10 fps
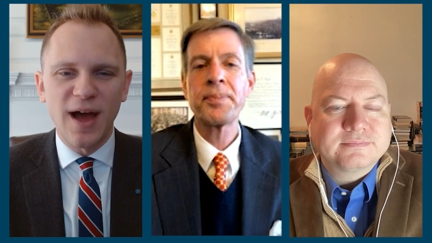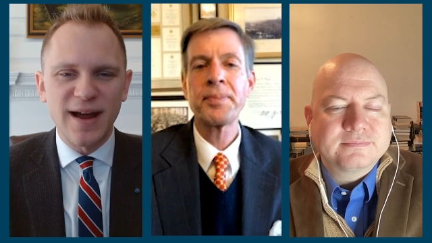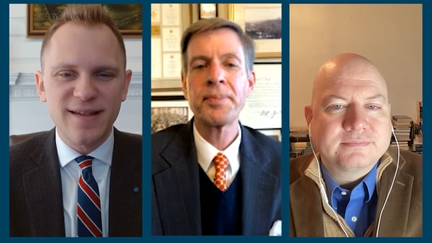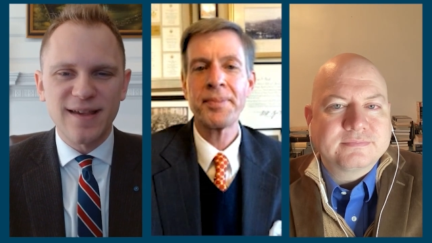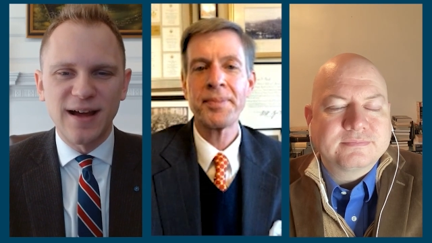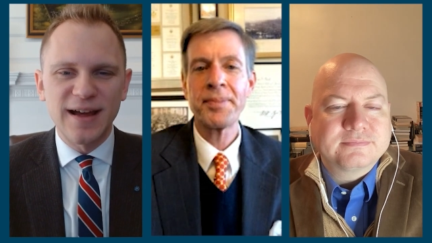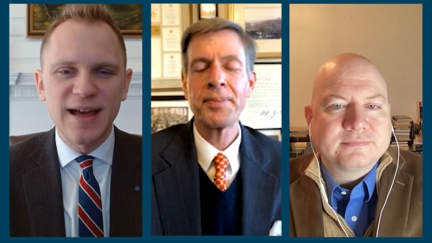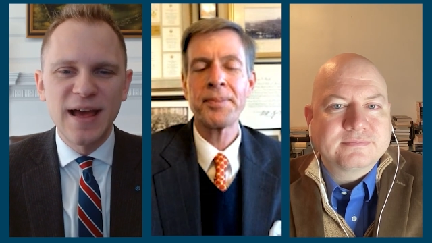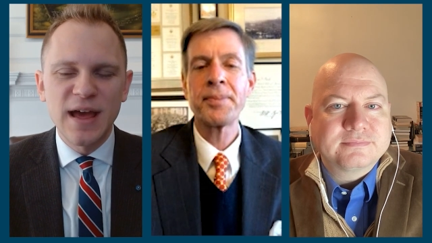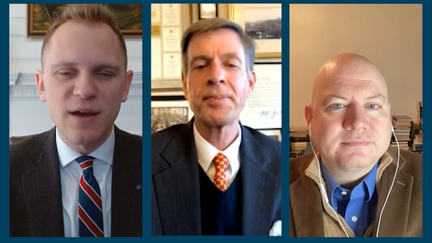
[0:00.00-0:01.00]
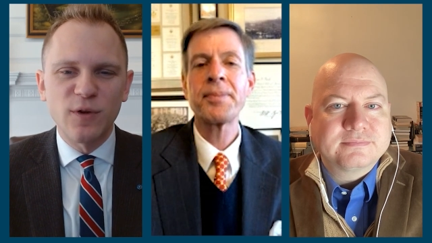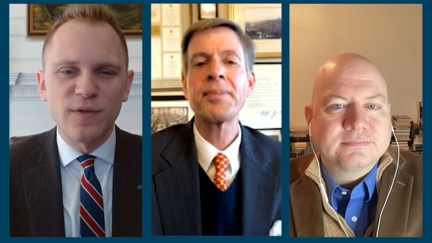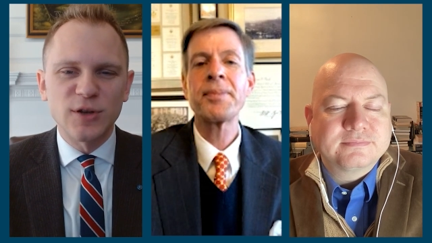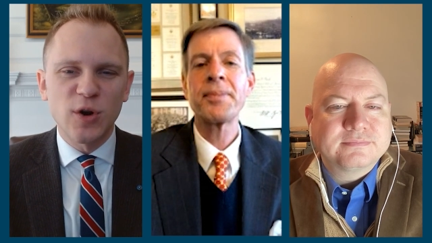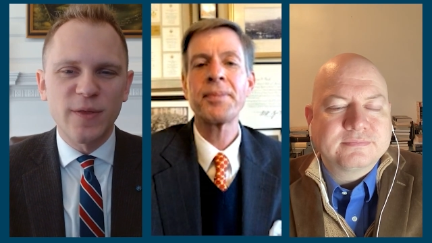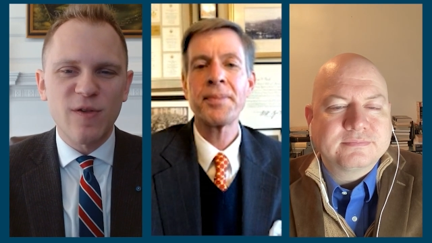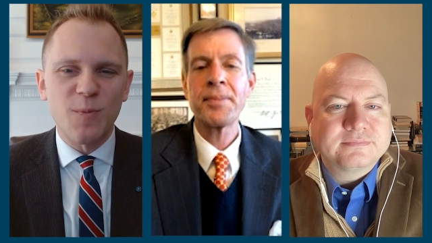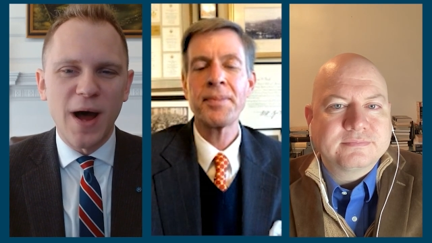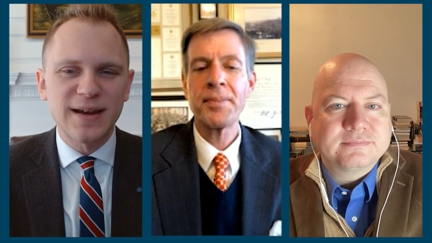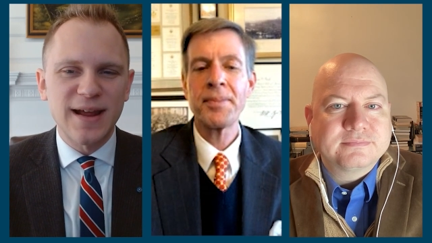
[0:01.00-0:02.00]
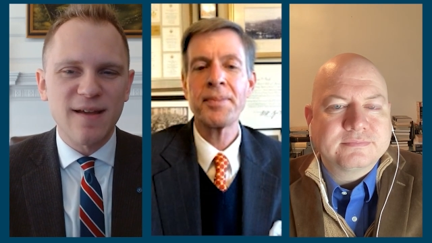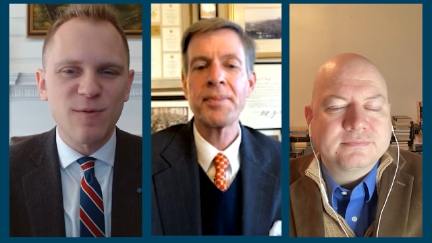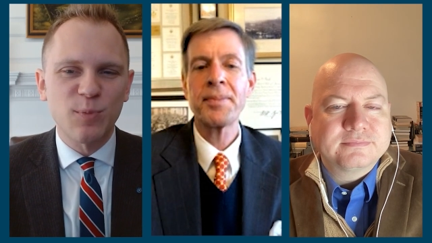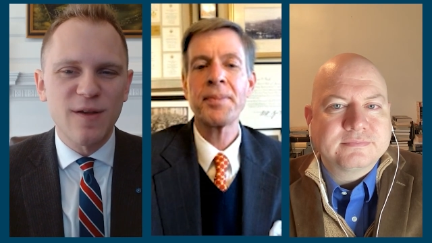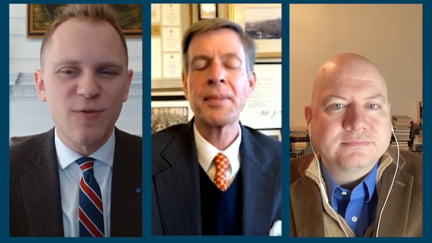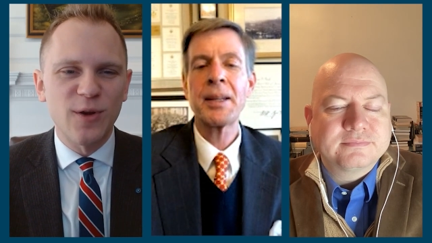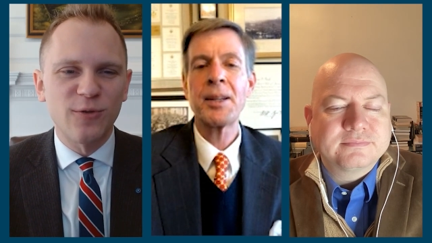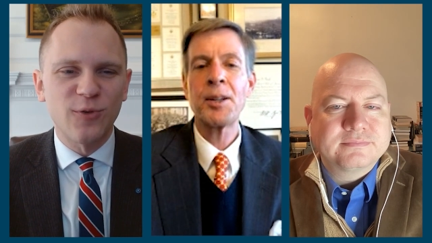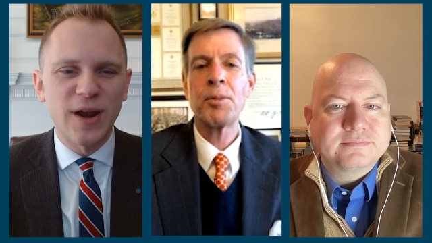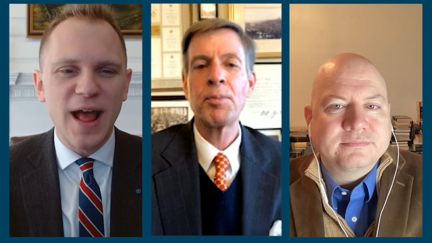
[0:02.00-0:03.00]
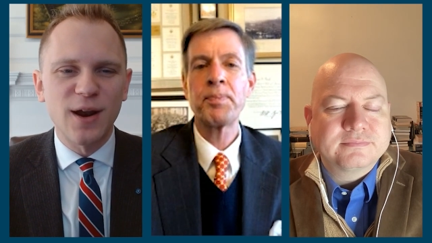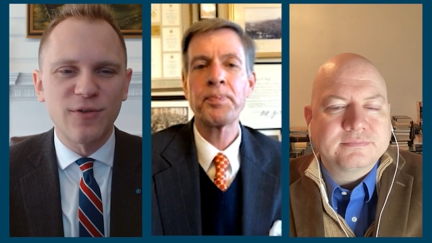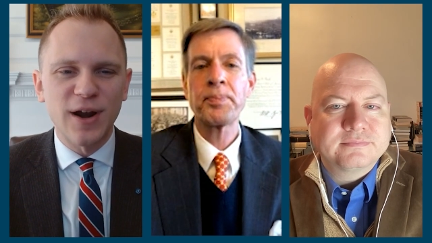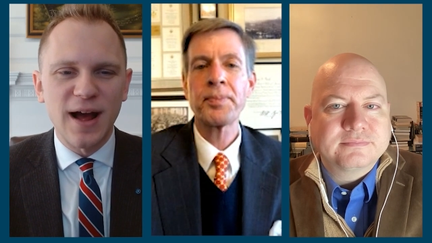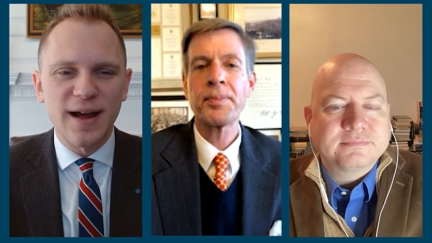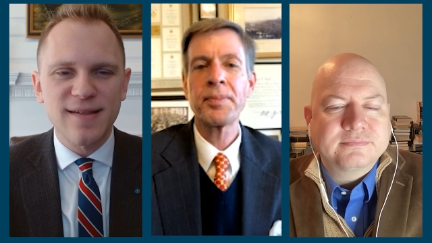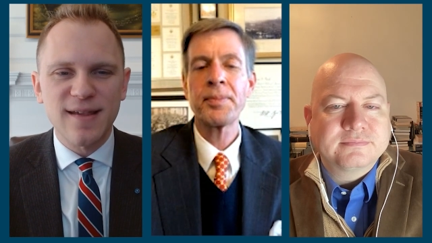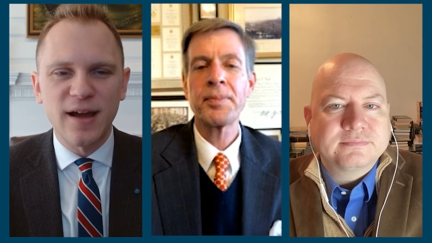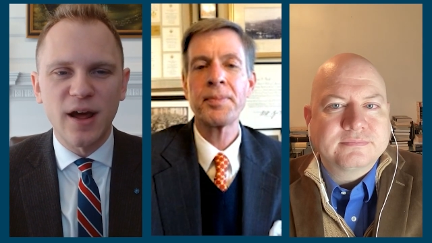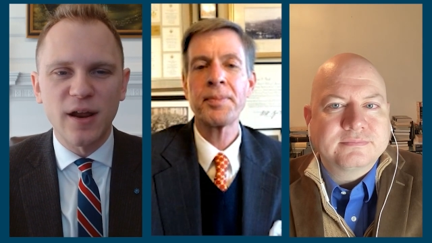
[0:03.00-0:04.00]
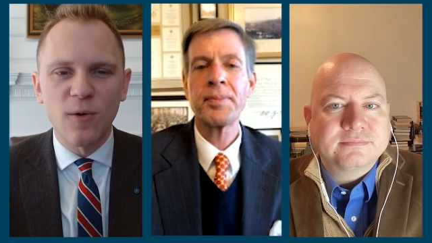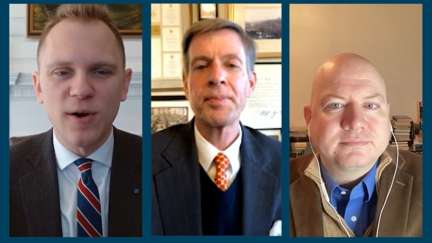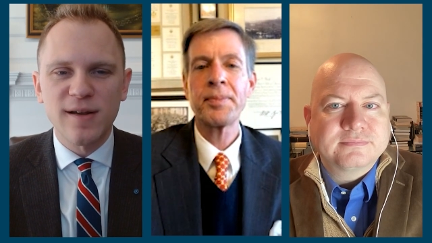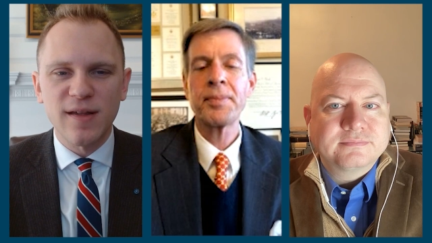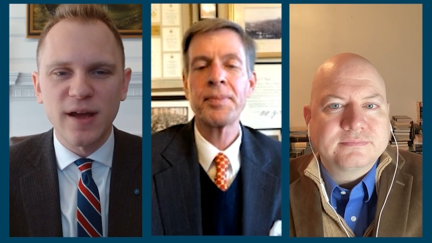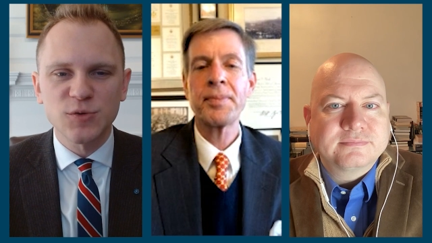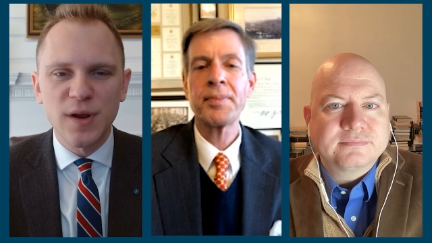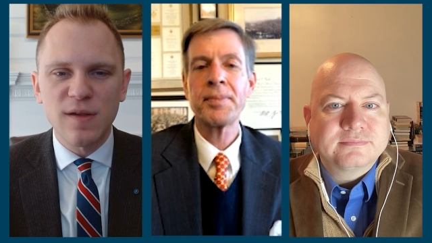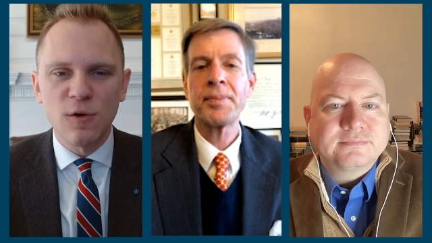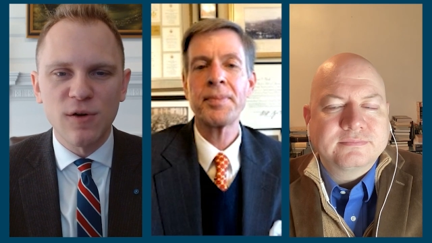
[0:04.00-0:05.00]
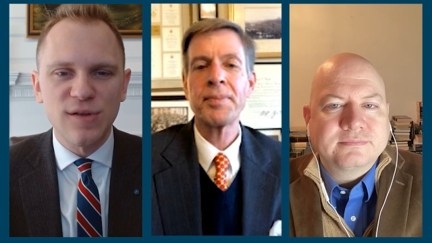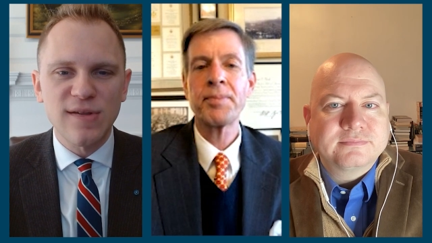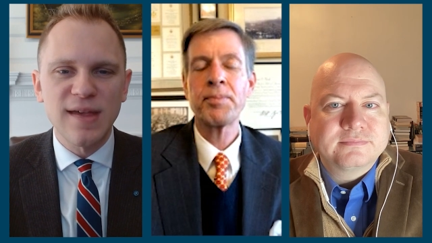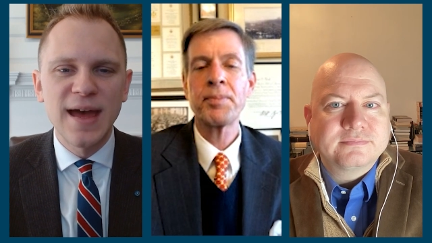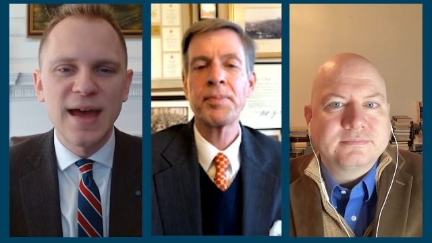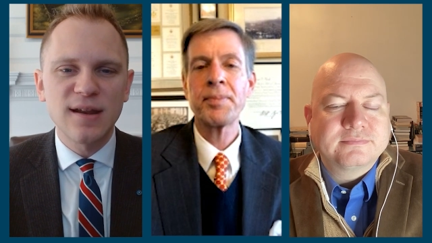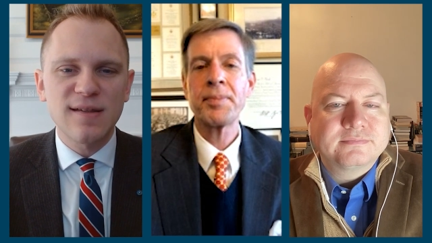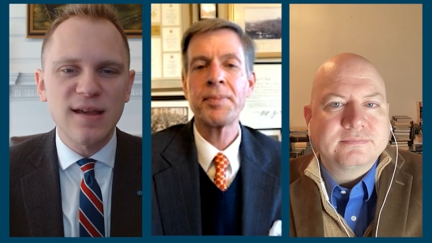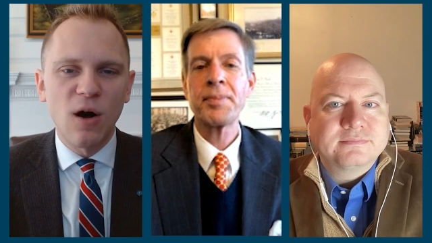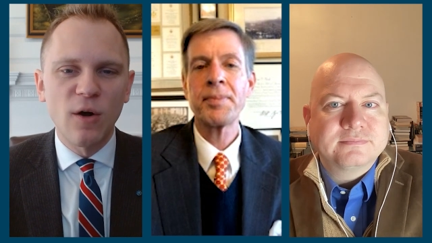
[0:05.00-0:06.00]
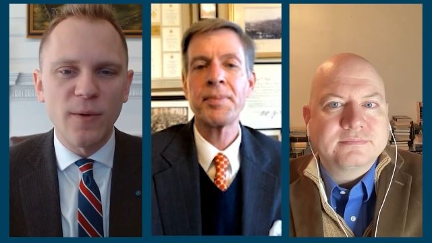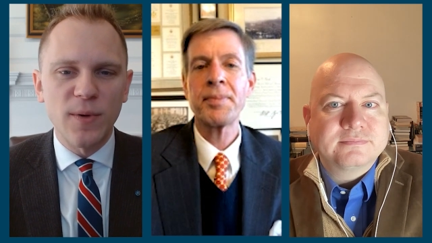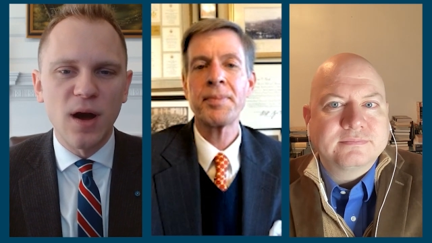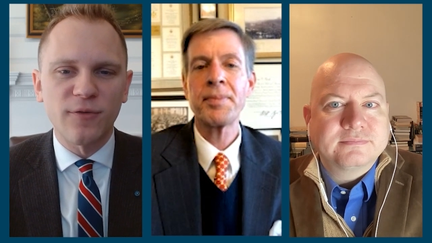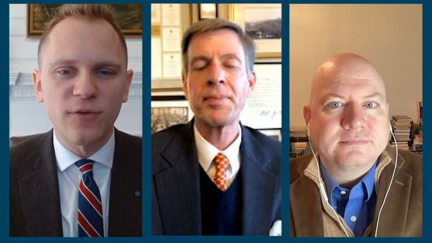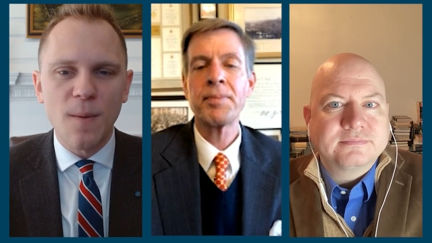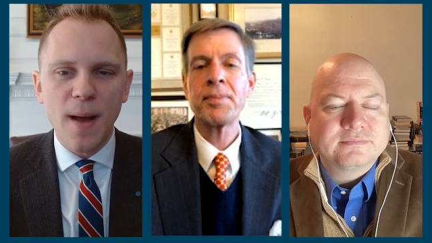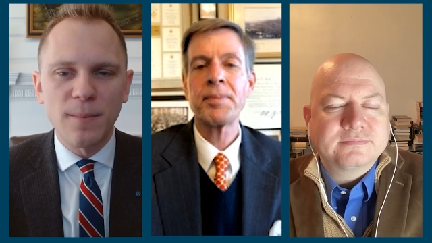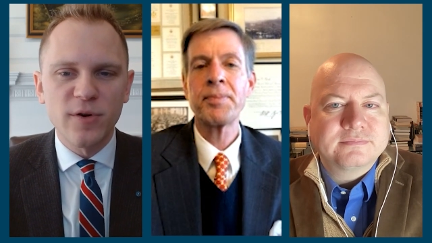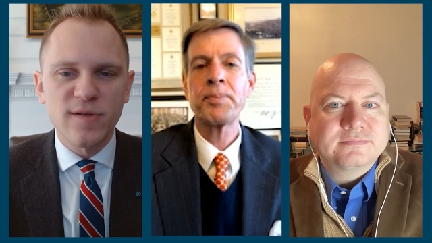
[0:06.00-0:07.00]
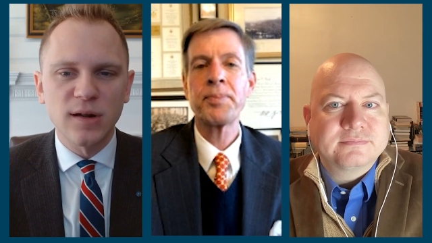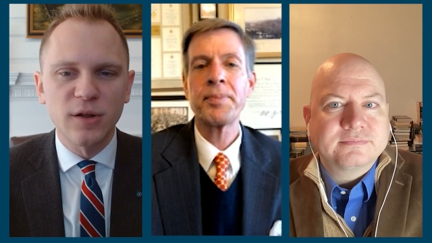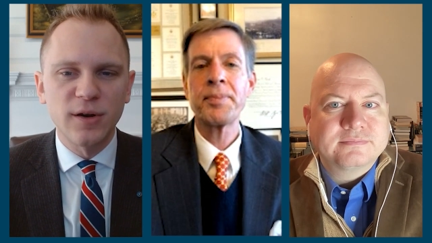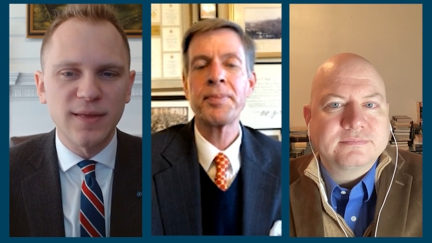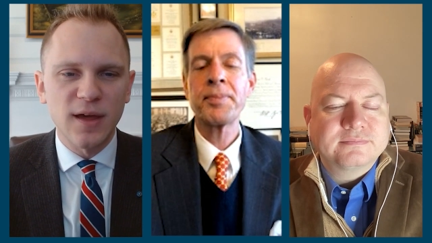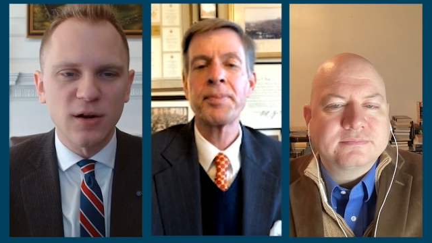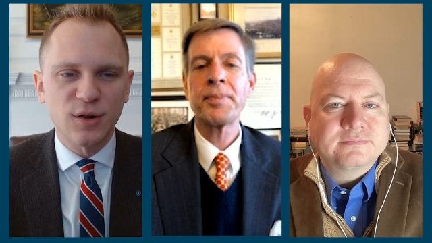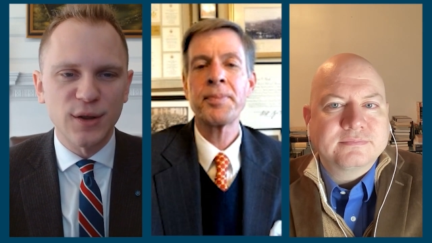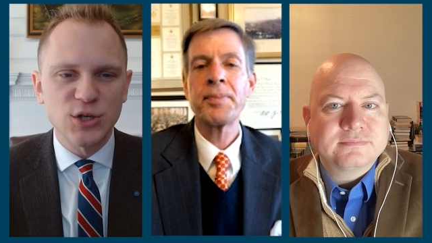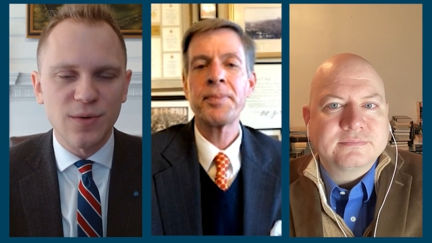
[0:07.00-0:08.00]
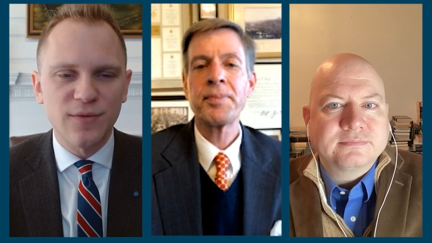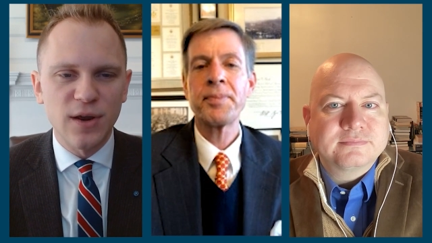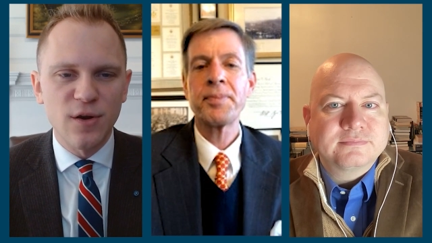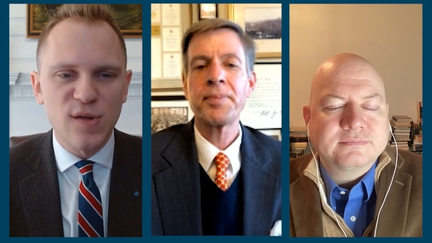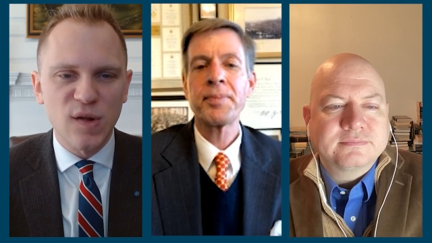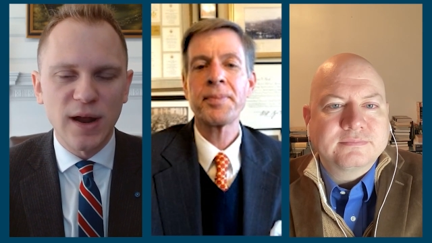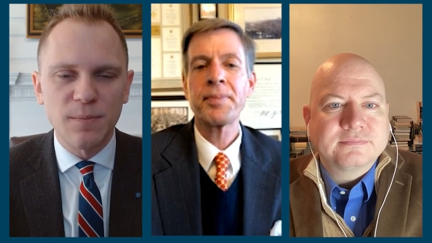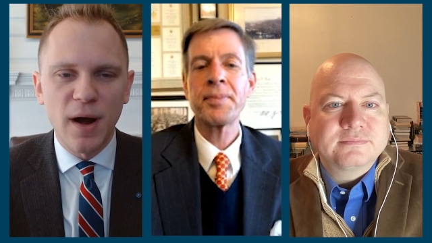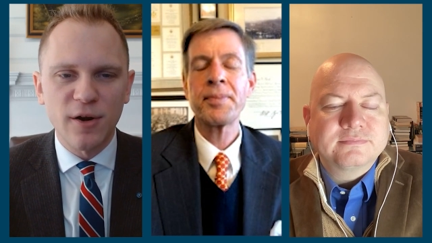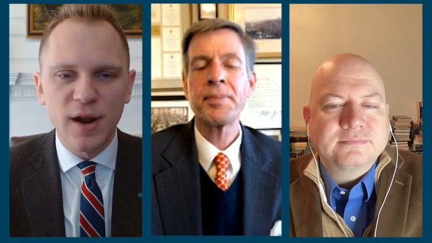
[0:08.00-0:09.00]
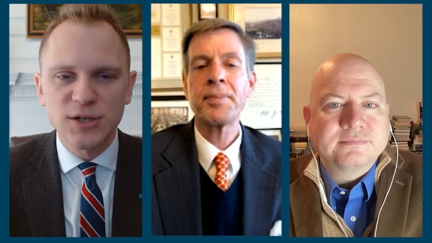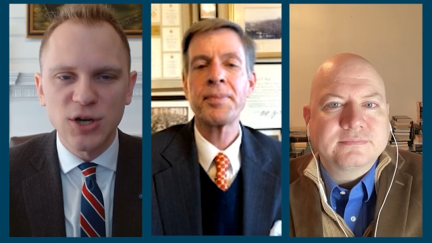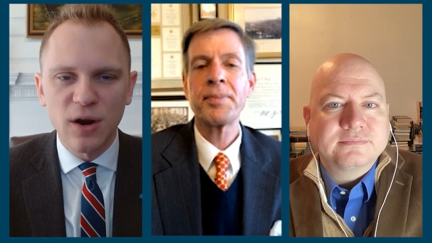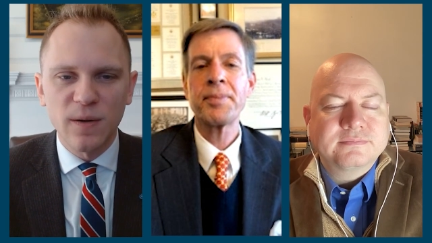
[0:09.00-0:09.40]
Speaker 1: with I S I. If you've enjoyed this podcast, please feel free to head over to I S I dot org slash resources to see all that we offer our members, including the Intercollegiate Review, select modern age